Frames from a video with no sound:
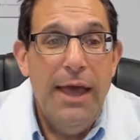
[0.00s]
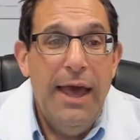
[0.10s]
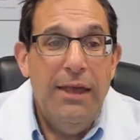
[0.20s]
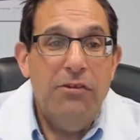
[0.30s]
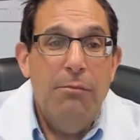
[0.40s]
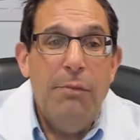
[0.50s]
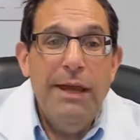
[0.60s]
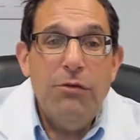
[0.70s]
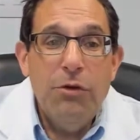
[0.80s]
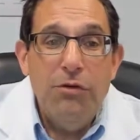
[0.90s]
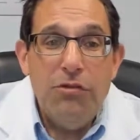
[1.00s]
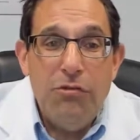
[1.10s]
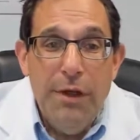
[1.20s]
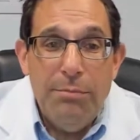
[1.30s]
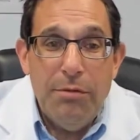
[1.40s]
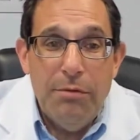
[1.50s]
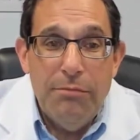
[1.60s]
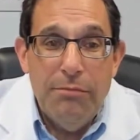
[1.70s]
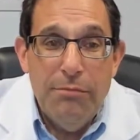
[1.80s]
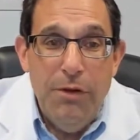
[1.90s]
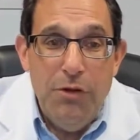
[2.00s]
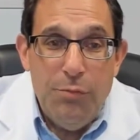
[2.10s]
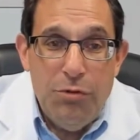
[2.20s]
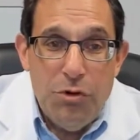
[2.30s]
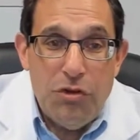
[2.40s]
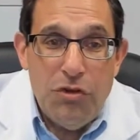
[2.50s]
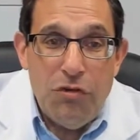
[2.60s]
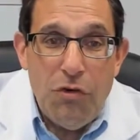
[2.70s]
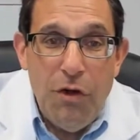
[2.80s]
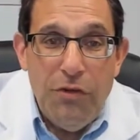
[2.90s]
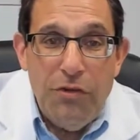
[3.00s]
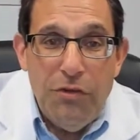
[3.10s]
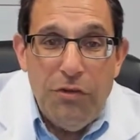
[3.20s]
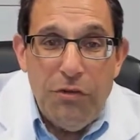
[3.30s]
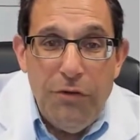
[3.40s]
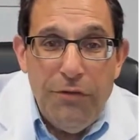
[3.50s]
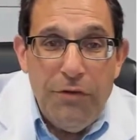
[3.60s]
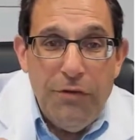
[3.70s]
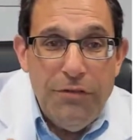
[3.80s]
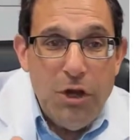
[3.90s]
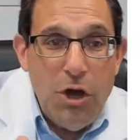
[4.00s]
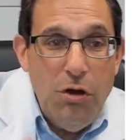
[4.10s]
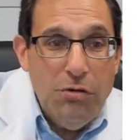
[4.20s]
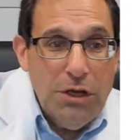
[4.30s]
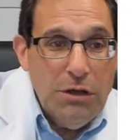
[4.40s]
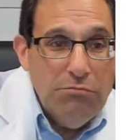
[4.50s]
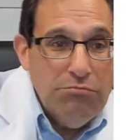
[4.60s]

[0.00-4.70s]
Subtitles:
As a micro-scraper is pushed across the surface of the coating,